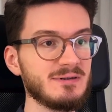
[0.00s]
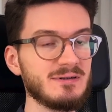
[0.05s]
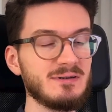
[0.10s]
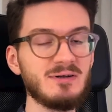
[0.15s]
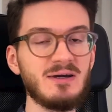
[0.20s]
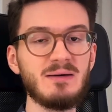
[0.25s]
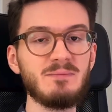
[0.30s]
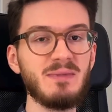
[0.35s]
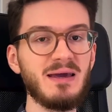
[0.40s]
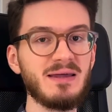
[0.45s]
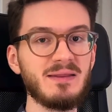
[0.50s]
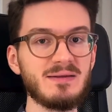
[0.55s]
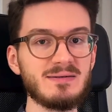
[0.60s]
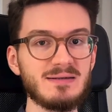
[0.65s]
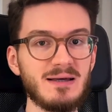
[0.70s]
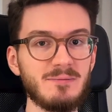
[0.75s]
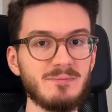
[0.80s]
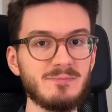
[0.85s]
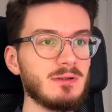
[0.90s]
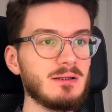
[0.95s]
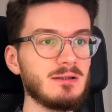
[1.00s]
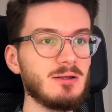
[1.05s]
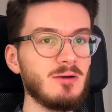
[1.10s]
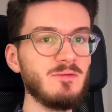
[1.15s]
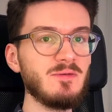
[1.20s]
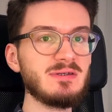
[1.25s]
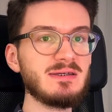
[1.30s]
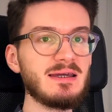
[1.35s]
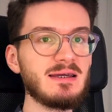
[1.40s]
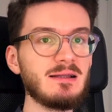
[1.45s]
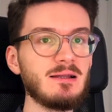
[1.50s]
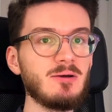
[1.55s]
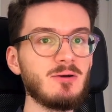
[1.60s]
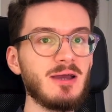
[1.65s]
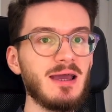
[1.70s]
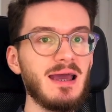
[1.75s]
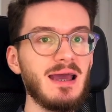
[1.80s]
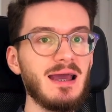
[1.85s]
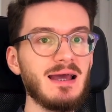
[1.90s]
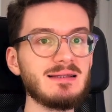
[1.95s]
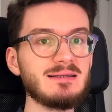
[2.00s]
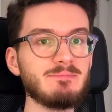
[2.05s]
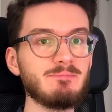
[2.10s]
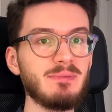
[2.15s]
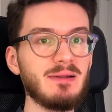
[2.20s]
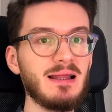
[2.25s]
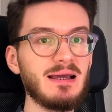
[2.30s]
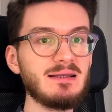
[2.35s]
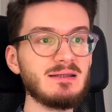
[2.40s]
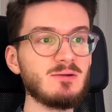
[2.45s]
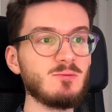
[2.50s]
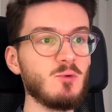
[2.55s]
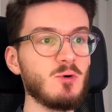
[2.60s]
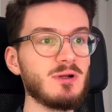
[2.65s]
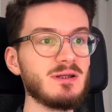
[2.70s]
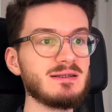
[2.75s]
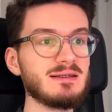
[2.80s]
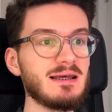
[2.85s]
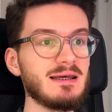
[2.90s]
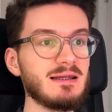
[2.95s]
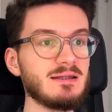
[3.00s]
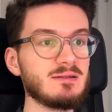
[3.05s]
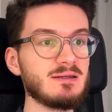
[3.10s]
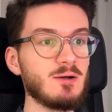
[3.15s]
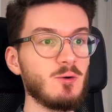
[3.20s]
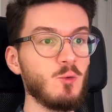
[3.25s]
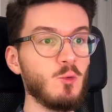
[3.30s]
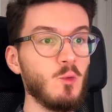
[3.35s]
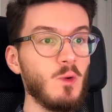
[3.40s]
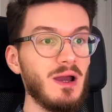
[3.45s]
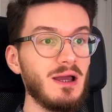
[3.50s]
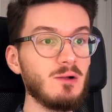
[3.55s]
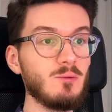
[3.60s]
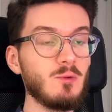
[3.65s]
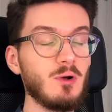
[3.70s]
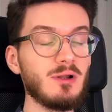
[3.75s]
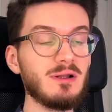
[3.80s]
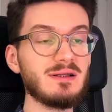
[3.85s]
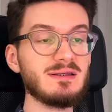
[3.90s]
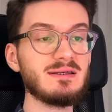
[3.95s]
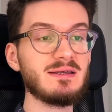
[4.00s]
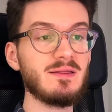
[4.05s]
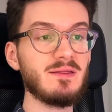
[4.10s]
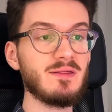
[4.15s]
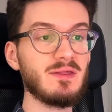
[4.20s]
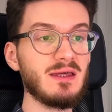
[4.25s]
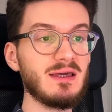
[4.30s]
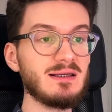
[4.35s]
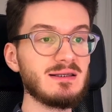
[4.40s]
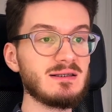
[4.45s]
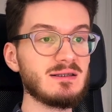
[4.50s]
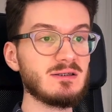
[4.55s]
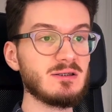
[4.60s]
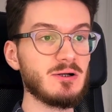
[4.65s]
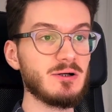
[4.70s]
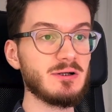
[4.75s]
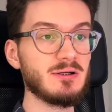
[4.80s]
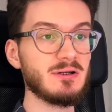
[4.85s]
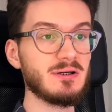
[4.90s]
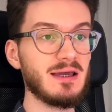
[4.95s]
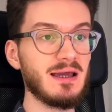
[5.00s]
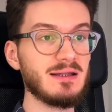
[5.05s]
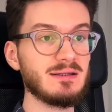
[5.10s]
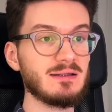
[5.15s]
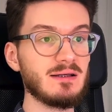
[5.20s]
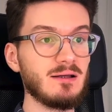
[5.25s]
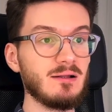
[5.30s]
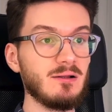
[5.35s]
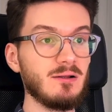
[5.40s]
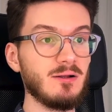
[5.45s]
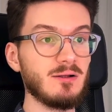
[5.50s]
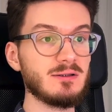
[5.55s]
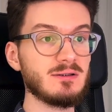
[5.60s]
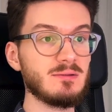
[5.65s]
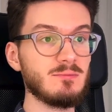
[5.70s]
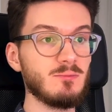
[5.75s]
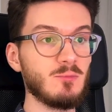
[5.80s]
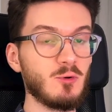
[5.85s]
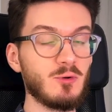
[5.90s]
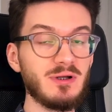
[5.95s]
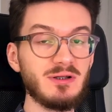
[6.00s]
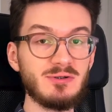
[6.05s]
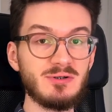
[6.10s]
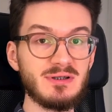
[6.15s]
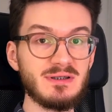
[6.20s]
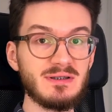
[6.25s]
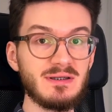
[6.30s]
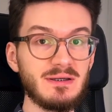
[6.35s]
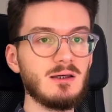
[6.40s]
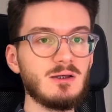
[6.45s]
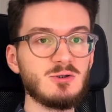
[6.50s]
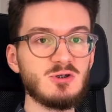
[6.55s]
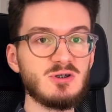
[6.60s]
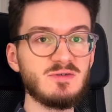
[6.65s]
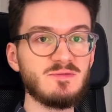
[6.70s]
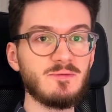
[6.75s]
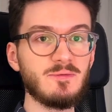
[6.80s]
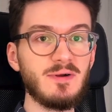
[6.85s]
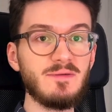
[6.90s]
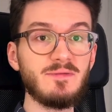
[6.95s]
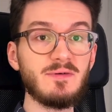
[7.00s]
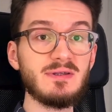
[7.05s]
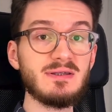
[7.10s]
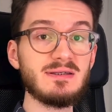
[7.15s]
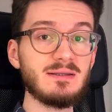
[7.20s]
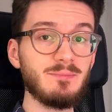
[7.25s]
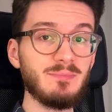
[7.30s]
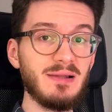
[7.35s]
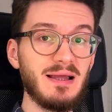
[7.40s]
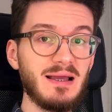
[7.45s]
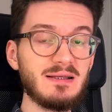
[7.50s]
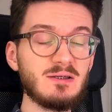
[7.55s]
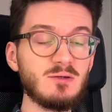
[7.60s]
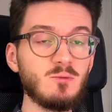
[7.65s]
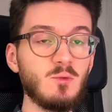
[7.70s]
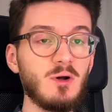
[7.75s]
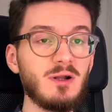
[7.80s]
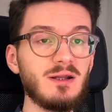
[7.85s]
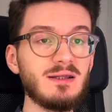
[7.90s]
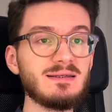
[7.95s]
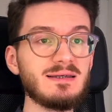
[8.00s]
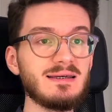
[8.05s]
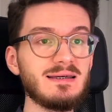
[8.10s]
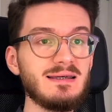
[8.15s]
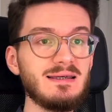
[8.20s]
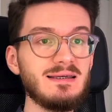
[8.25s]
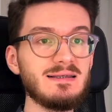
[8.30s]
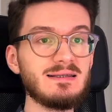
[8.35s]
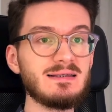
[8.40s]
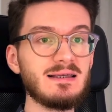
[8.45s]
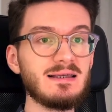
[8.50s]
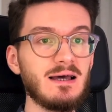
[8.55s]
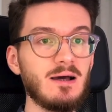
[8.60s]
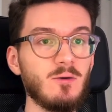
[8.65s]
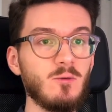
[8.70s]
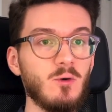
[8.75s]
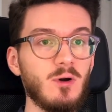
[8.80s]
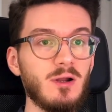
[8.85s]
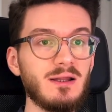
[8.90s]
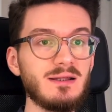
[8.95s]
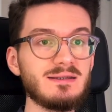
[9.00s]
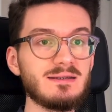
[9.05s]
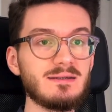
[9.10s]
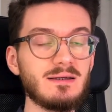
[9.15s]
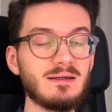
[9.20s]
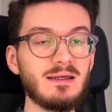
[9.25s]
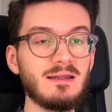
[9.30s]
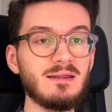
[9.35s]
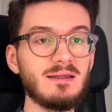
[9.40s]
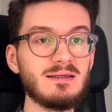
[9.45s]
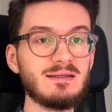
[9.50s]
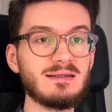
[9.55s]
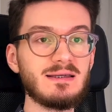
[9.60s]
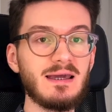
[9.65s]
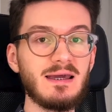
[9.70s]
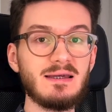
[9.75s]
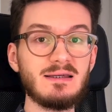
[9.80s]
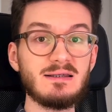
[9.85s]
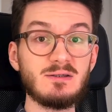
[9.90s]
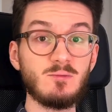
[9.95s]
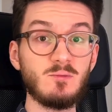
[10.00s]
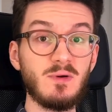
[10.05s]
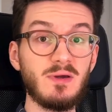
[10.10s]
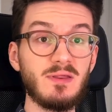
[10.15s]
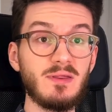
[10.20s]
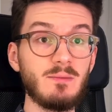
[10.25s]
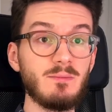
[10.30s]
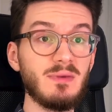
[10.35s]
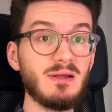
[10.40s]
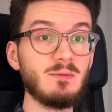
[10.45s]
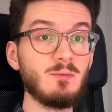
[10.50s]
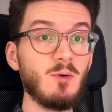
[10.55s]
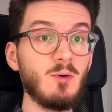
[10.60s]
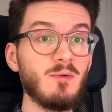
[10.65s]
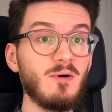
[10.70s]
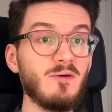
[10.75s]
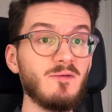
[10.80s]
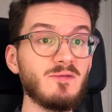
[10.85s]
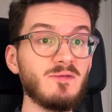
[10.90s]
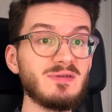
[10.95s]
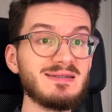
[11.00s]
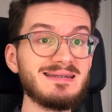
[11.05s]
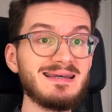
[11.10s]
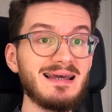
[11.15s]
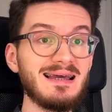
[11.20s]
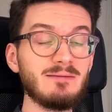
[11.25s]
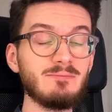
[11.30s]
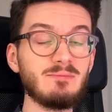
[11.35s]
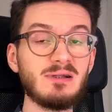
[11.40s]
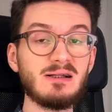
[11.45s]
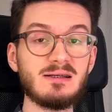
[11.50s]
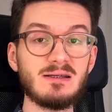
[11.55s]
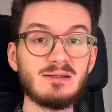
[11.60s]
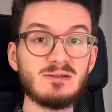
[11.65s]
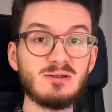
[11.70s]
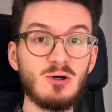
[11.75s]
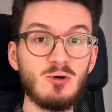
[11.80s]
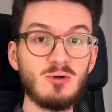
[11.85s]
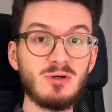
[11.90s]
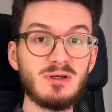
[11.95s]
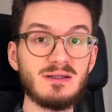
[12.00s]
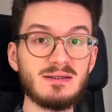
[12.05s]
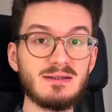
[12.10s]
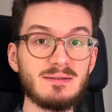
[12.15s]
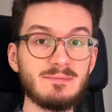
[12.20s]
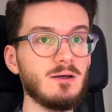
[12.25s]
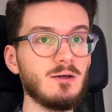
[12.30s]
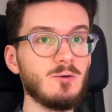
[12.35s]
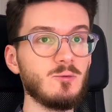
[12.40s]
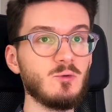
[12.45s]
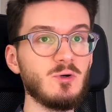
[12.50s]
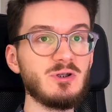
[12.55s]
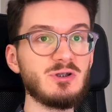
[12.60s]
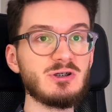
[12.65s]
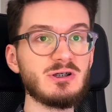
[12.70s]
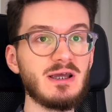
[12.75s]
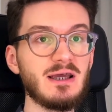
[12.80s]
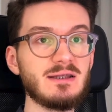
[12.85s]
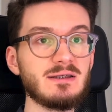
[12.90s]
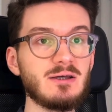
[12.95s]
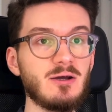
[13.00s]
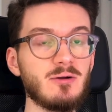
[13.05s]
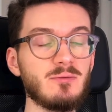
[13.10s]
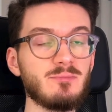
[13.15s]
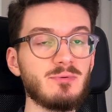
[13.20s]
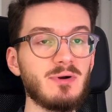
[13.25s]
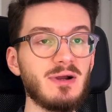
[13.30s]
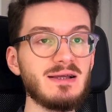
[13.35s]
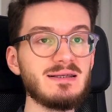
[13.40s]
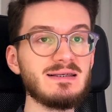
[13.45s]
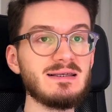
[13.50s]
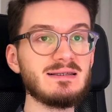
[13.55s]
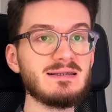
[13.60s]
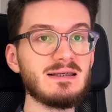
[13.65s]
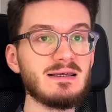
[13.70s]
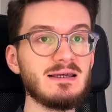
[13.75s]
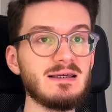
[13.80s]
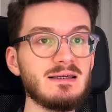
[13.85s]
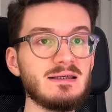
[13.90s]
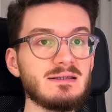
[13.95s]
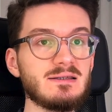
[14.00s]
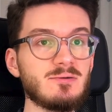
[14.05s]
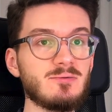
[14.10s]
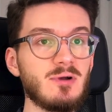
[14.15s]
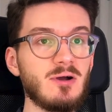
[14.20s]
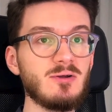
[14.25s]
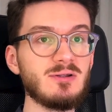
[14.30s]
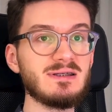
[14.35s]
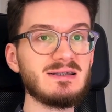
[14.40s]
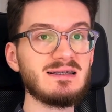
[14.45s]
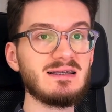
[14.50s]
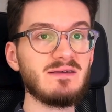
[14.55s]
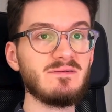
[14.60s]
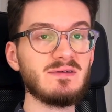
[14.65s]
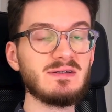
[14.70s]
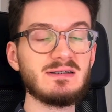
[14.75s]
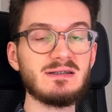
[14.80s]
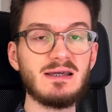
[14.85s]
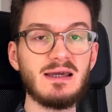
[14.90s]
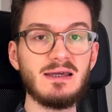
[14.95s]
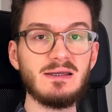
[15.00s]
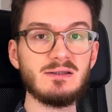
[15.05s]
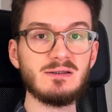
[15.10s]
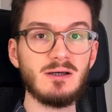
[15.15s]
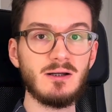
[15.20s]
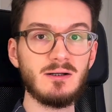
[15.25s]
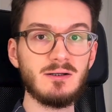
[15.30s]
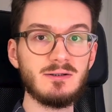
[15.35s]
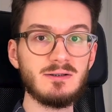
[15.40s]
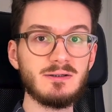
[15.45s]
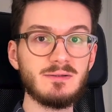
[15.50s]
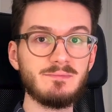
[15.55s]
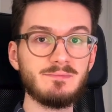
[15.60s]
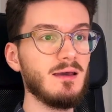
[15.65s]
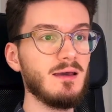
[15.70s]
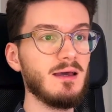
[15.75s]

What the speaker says: You can make this up. Now, if you take a look at Plankton wallets and whale wallets, things start to get a lot more interesting. Just for reference, a Plankton wallet is a wallet, in this case, with a minimum of 10 million tokens, which at current prices is around $78.